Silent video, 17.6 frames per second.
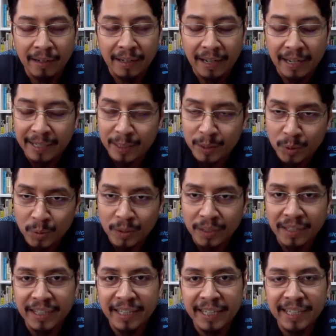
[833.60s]
I don't
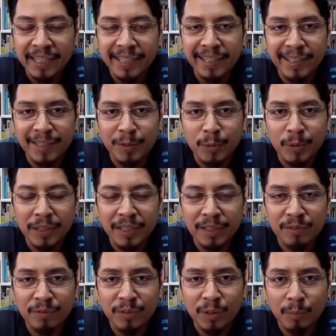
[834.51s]
think
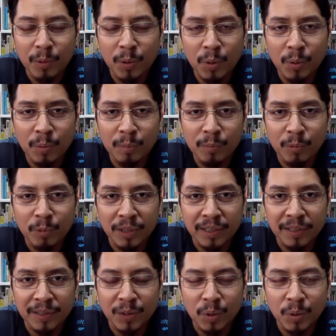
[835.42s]
working from home
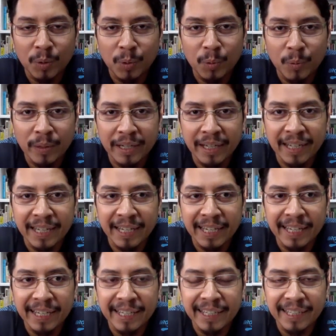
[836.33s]
will go
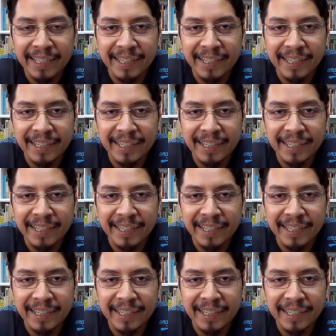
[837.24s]
away